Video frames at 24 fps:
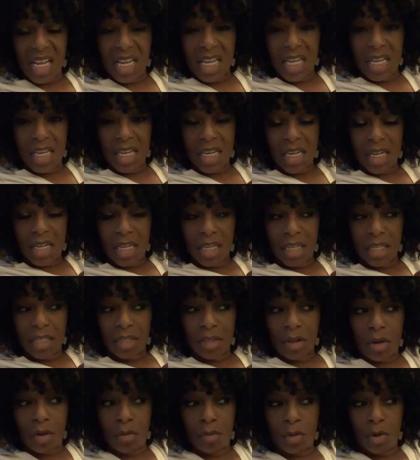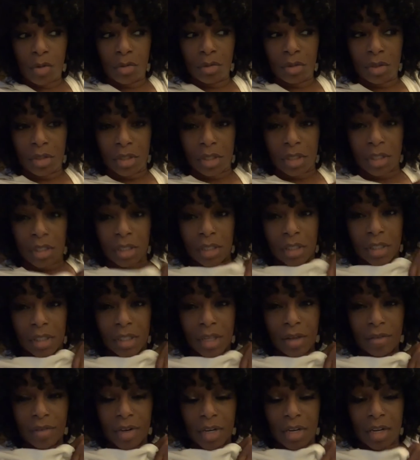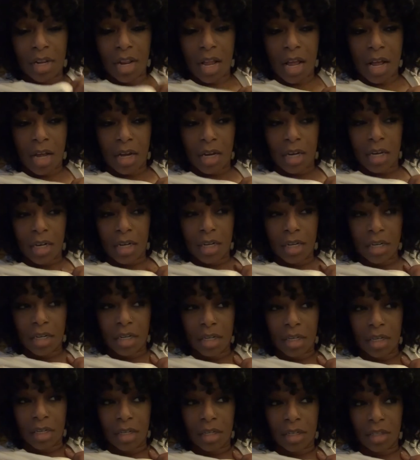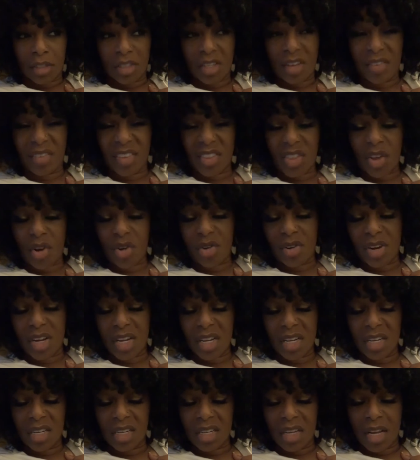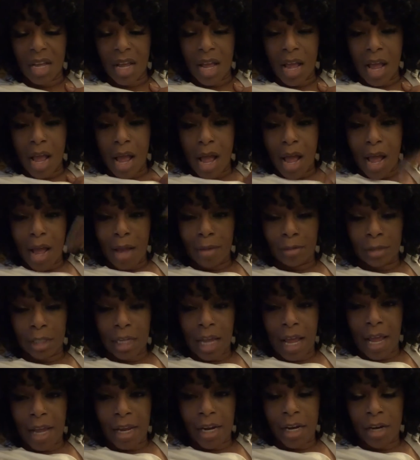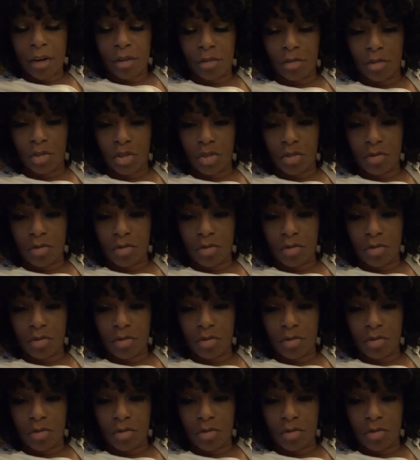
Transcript: It is almost 7 o'clock. 7.30. I'm tired.